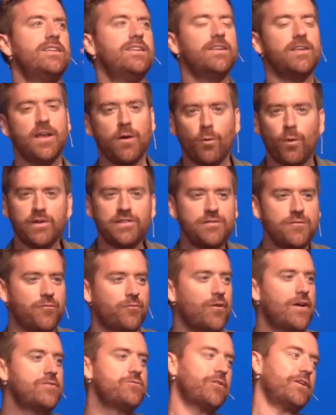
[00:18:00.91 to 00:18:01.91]
wasn't
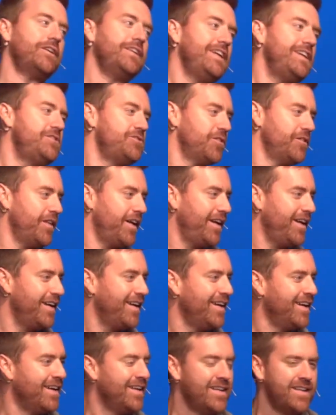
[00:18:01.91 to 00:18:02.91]
Friedrich Nietzsche
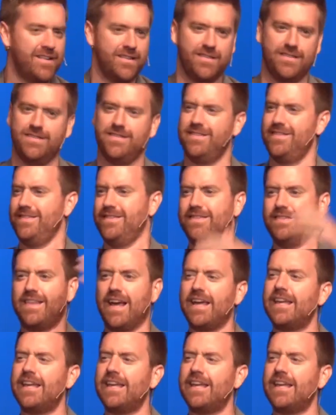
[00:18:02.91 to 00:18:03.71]
that